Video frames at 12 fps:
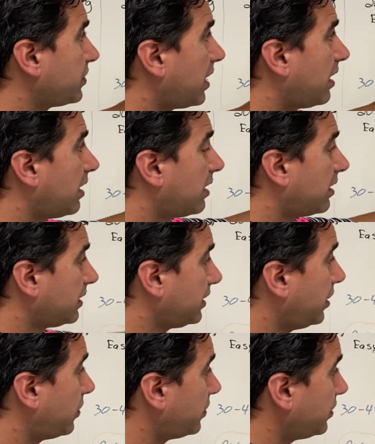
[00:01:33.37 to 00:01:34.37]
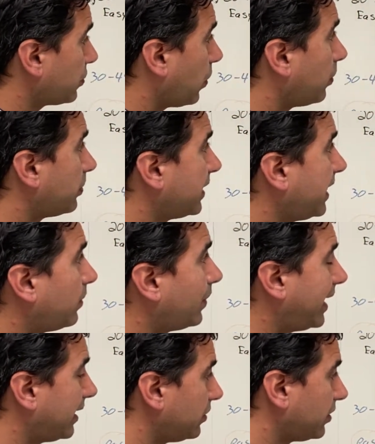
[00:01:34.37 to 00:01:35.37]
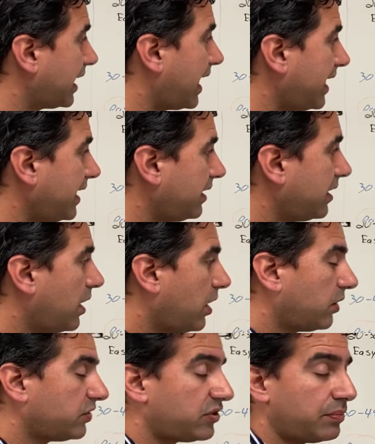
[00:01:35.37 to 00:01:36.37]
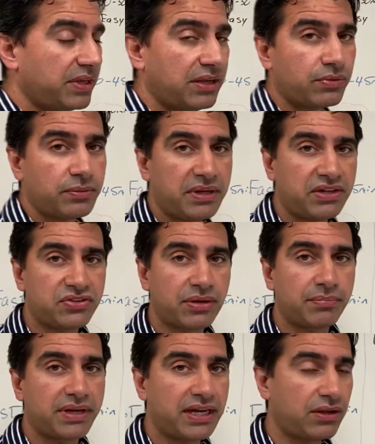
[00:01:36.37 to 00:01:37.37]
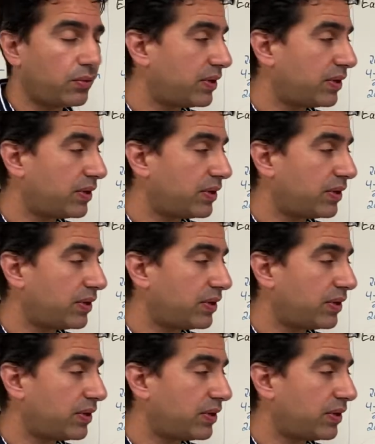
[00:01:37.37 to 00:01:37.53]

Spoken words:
are, this whole plan, when I look at it, to me would be somebody who